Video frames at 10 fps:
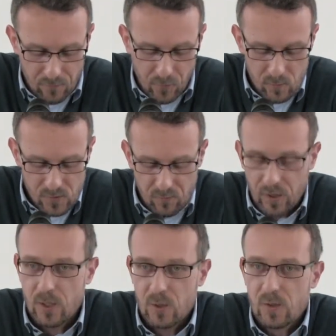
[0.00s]
forms of
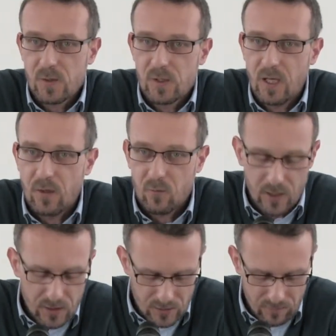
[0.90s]
religiosity and
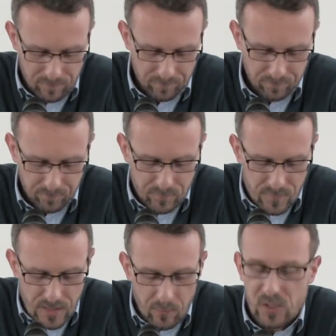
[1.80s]
religion.
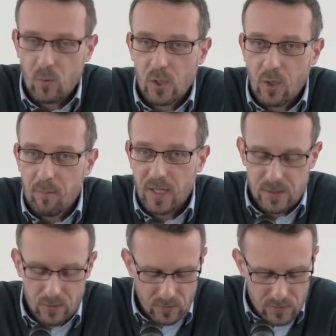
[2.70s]
But I will come
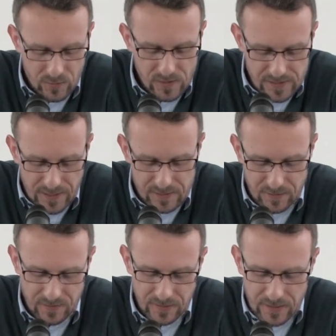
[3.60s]
back to this
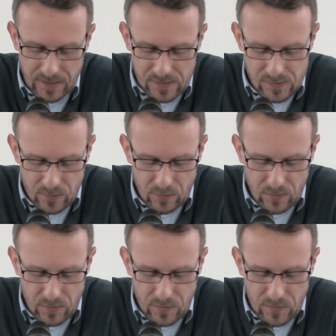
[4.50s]
later.
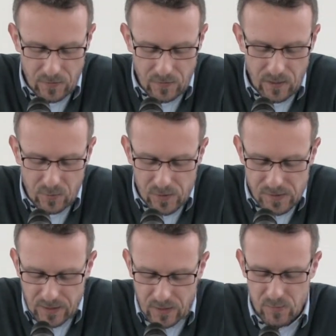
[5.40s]
So the
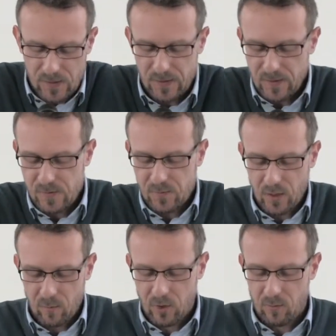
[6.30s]
increasing interest in this
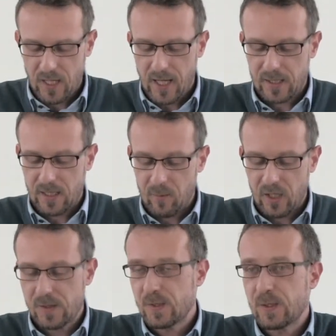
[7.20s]
phenomenon by
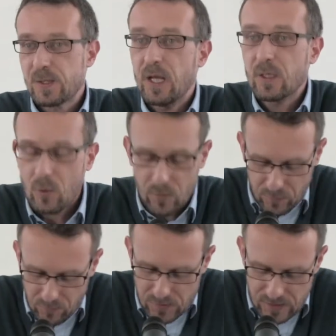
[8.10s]
academics, state
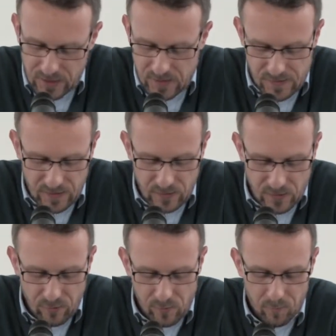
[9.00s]
authorities, and the
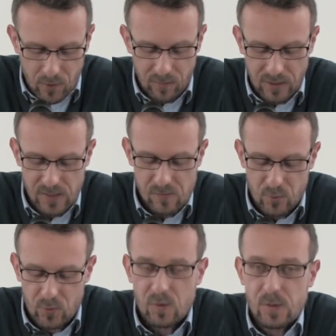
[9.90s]
general public has
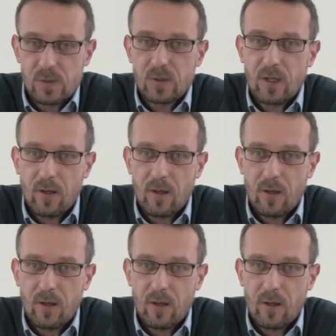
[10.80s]
produced